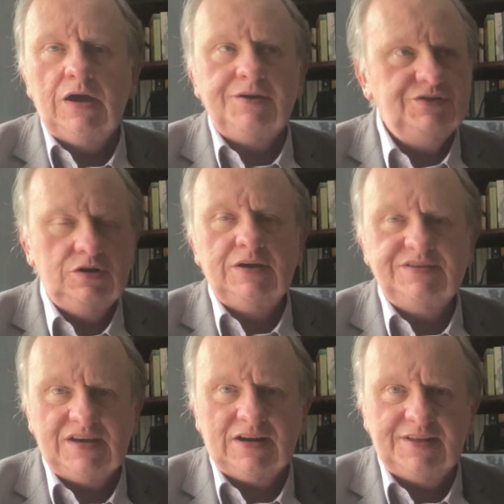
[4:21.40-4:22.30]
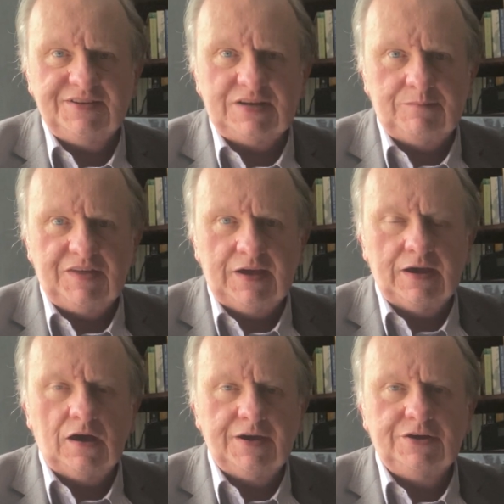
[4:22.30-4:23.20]
doing exactly the same
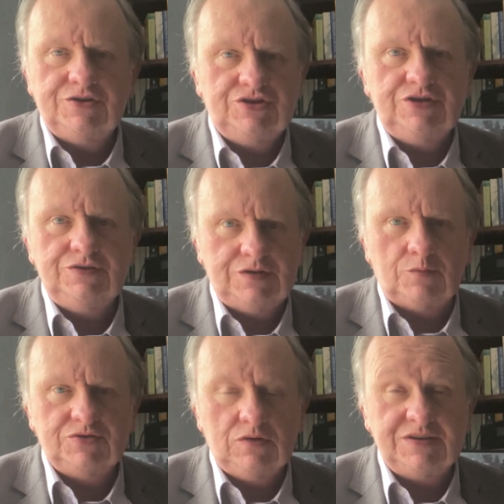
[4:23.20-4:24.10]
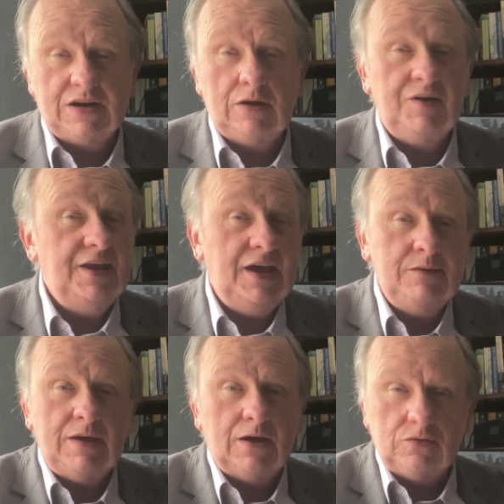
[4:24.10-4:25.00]
thing, I could choose option right arrow and
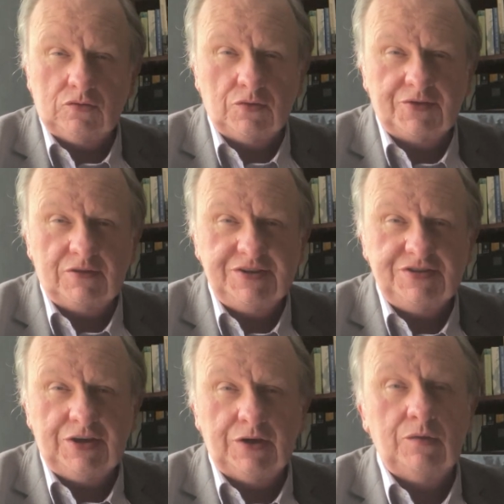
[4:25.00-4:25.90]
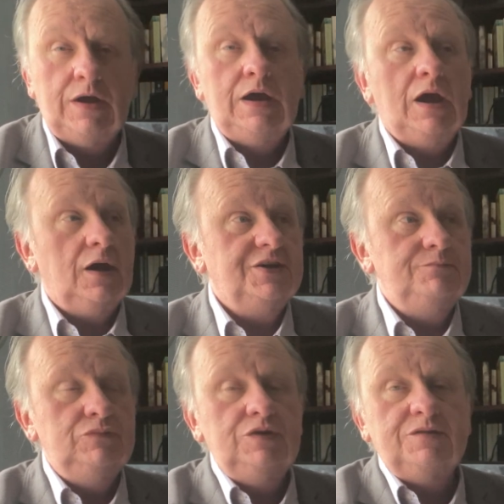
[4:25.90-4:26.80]
email all three to you. I could
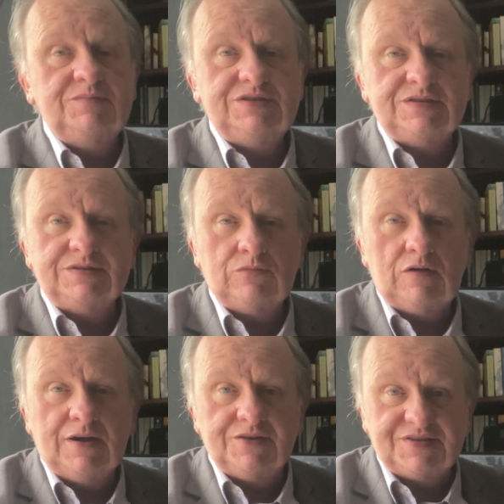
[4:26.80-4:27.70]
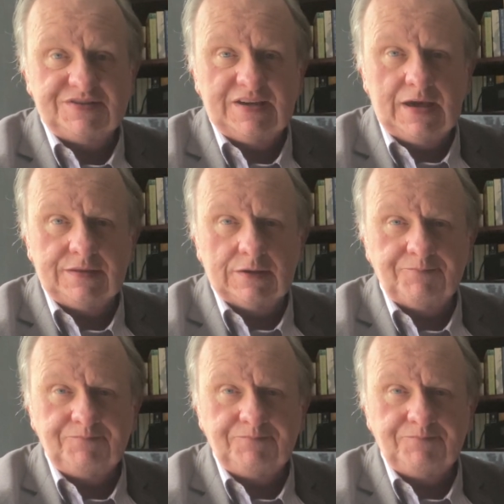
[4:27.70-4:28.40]
move them to somewhere else together.